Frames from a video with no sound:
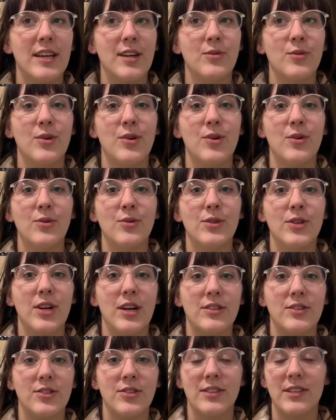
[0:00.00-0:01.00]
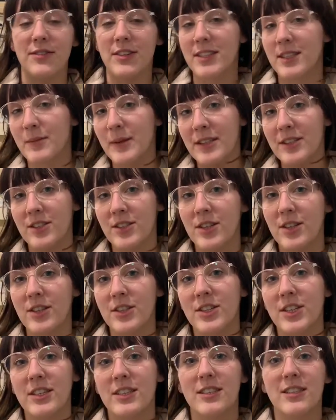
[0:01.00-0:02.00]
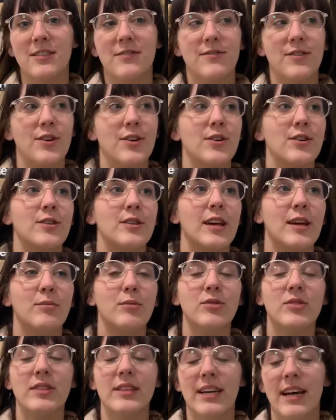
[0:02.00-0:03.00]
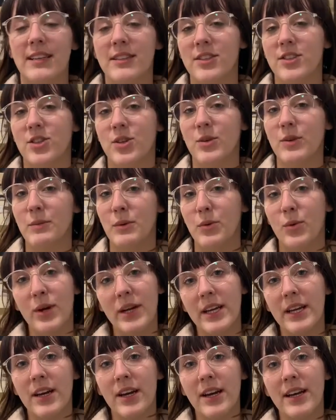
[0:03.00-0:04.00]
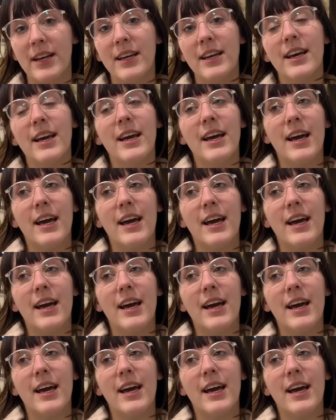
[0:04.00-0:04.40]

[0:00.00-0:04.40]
like we'll hold concerts every semester just for like Boots and Cats, the show we've been working on.